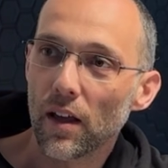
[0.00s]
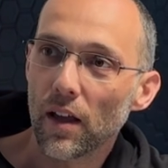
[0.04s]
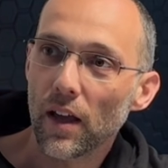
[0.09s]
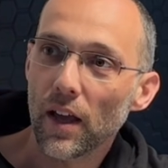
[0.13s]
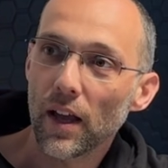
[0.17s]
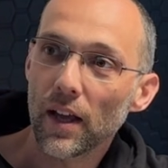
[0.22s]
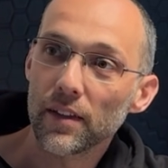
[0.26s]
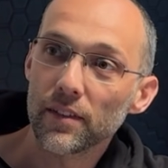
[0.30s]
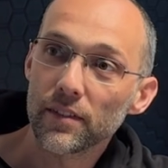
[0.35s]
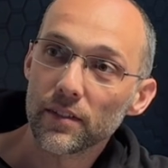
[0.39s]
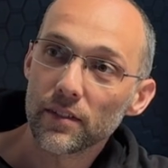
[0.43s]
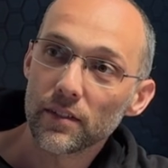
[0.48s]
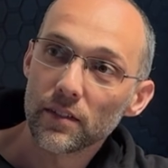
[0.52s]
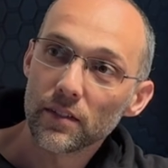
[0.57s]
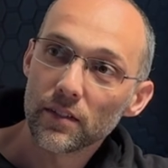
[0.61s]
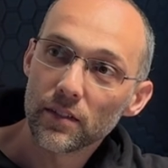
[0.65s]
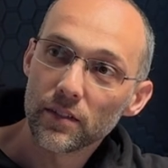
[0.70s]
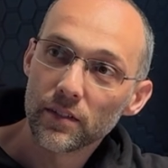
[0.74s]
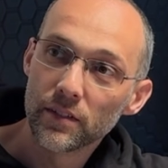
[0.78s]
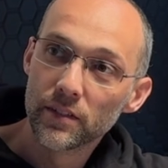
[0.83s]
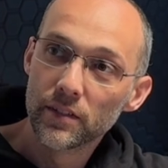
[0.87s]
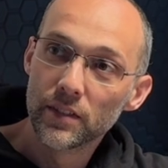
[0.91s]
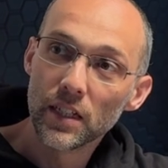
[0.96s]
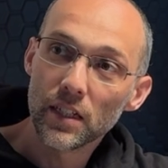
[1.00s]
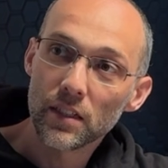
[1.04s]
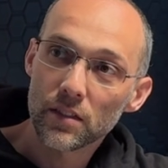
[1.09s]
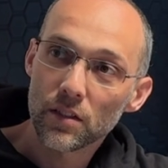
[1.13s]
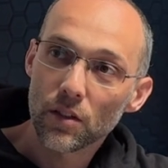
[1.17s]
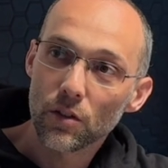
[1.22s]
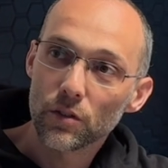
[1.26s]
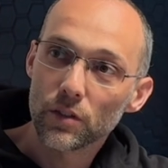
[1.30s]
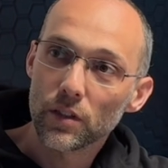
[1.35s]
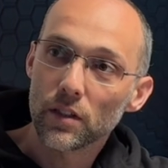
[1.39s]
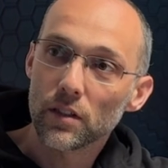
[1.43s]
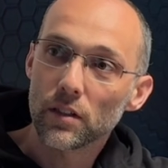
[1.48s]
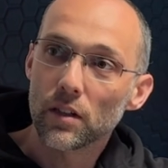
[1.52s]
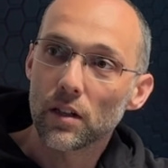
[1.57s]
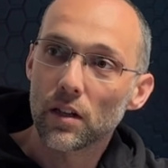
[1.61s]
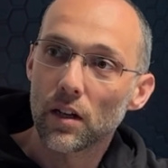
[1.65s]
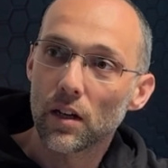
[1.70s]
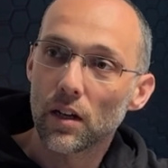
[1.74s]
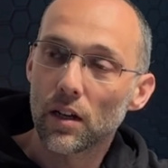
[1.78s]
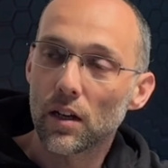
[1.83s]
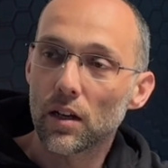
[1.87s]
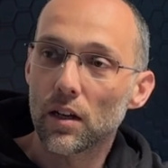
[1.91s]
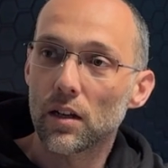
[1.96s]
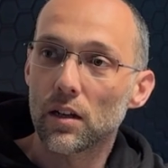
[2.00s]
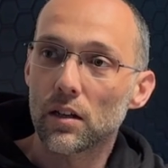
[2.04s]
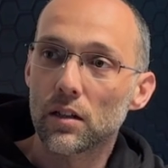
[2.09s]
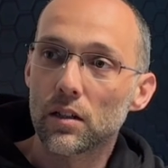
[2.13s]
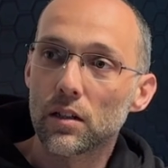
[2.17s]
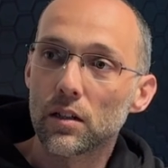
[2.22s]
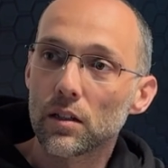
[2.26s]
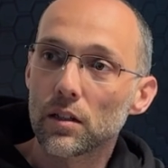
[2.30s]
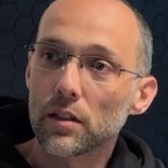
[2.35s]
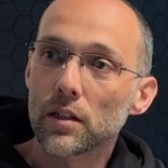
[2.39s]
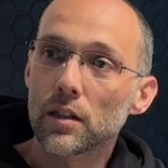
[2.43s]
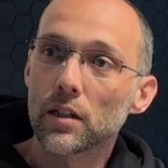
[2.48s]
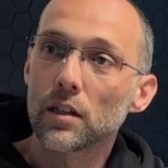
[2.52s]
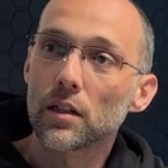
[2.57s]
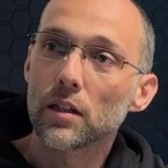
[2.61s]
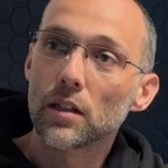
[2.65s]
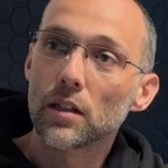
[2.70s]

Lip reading: And this other hook,